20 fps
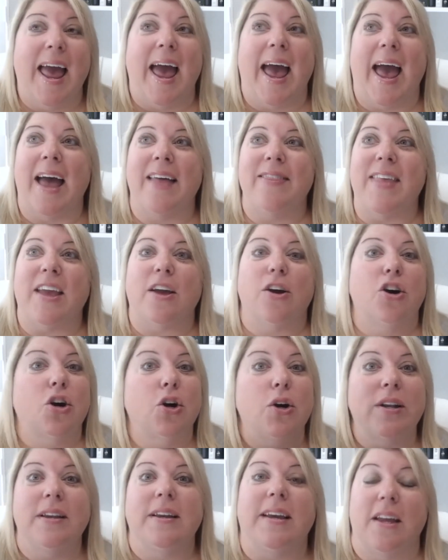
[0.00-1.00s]
and they
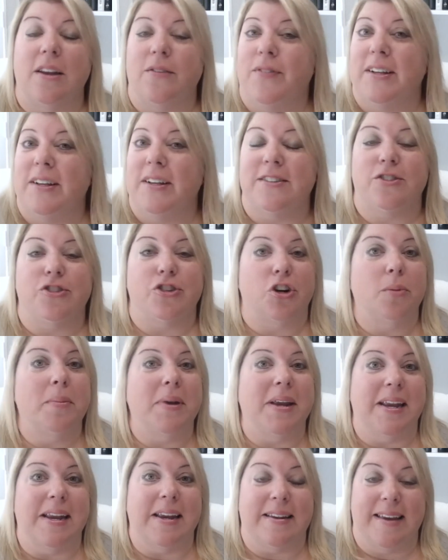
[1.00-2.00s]
couldn't convince
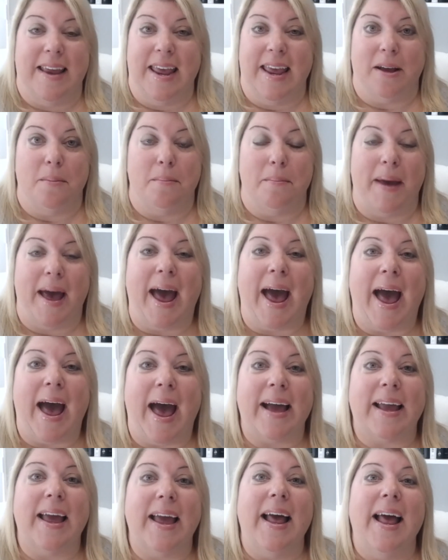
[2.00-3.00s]
Germany to take him
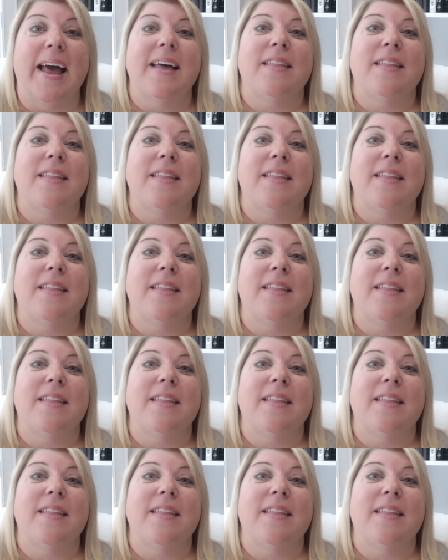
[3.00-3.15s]
back.